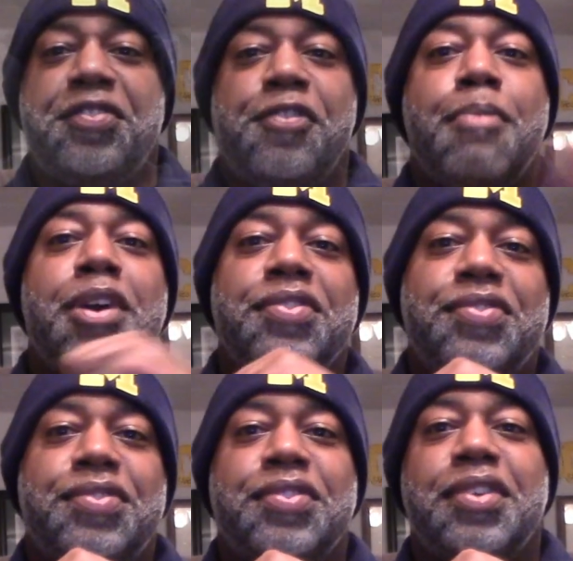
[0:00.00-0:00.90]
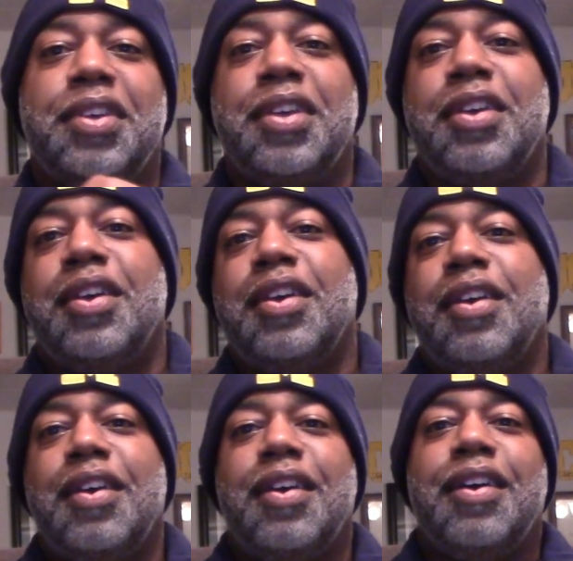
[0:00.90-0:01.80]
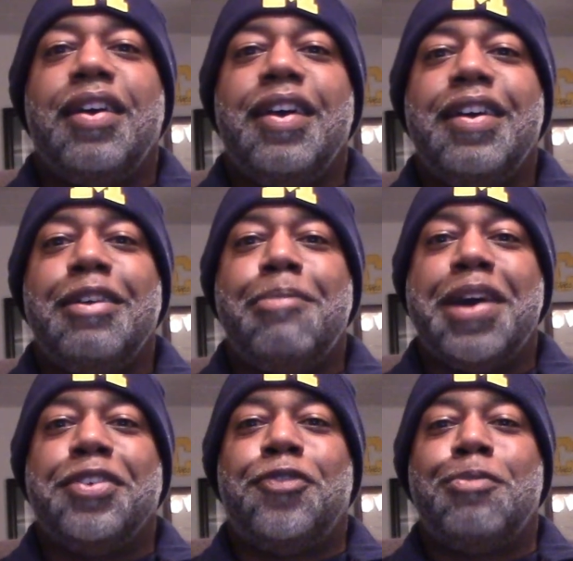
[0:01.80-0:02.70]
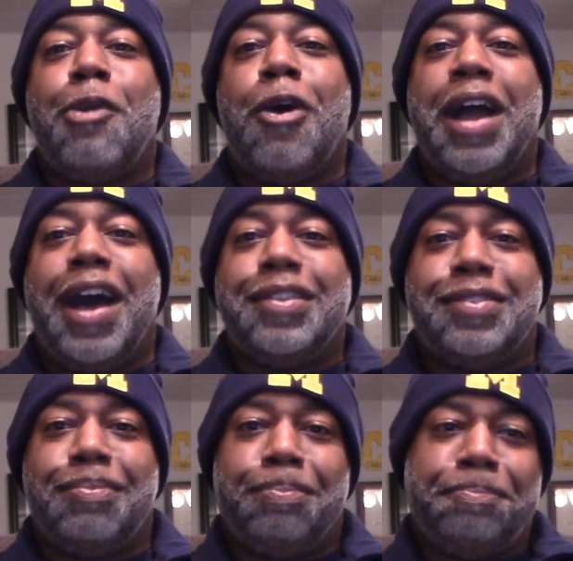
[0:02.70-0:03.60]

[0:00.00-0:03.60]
from us by the football gods.